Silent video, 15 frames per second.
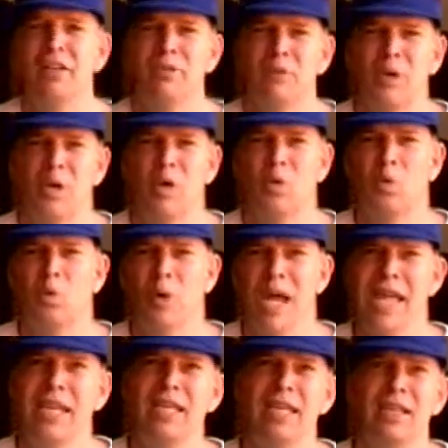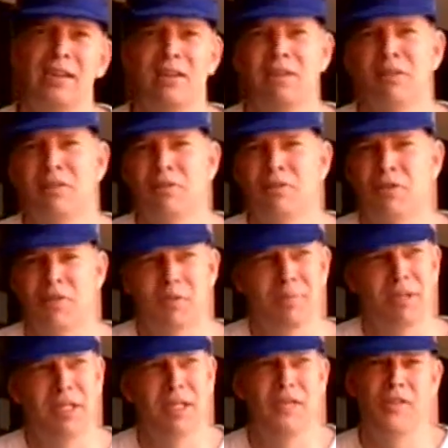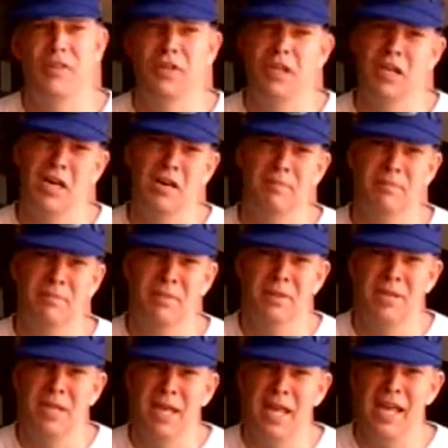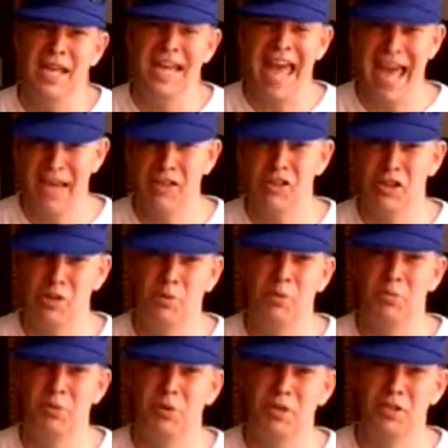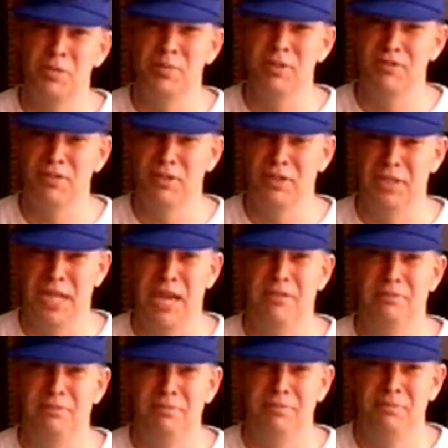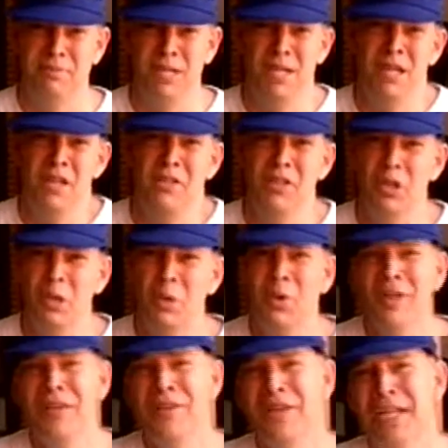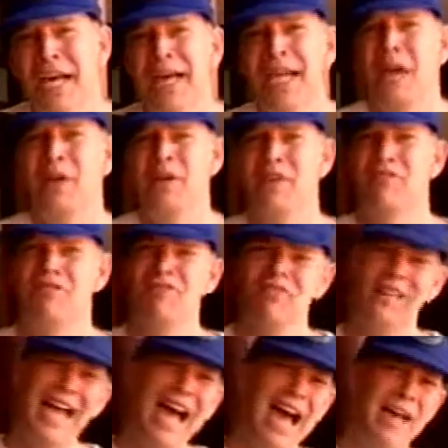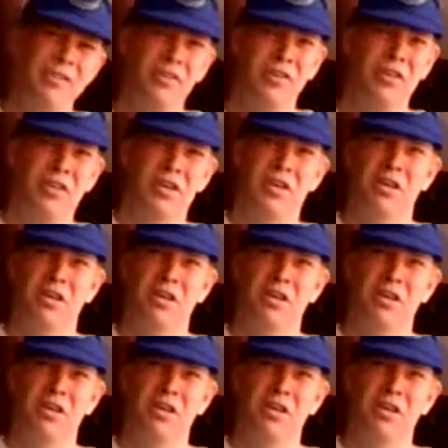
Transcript: of the road waiting for the police to come and an accident report to be filled out. The lawyer got out a flask